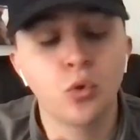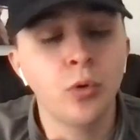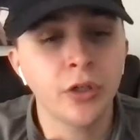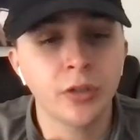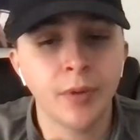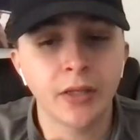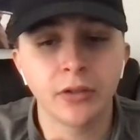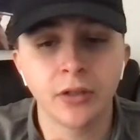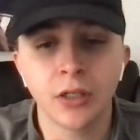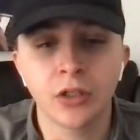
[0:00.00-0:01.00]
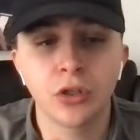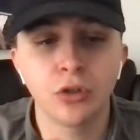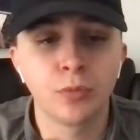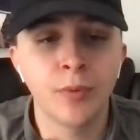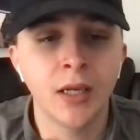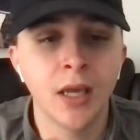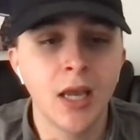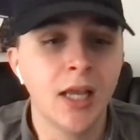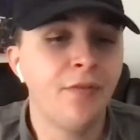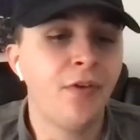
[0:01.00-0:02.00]
Twitter Spaces, excuse me.
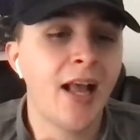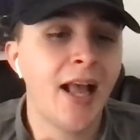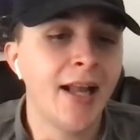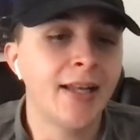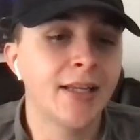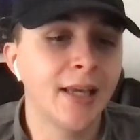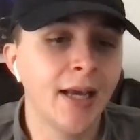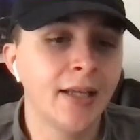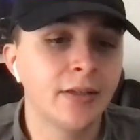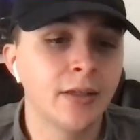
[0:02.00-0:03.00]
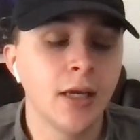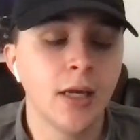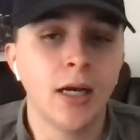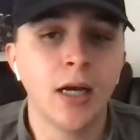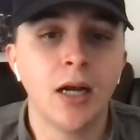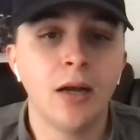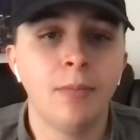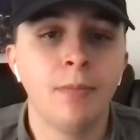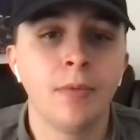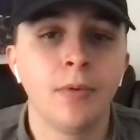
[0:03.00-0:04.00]
And if I had to guess, the
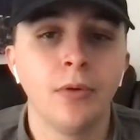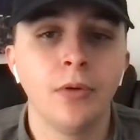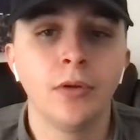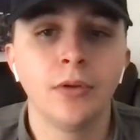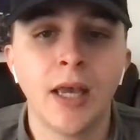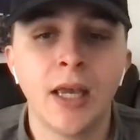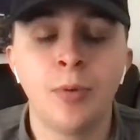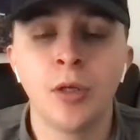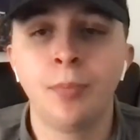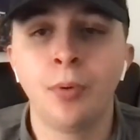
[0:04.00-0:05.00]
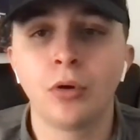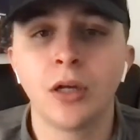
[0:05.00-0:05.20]
AP poll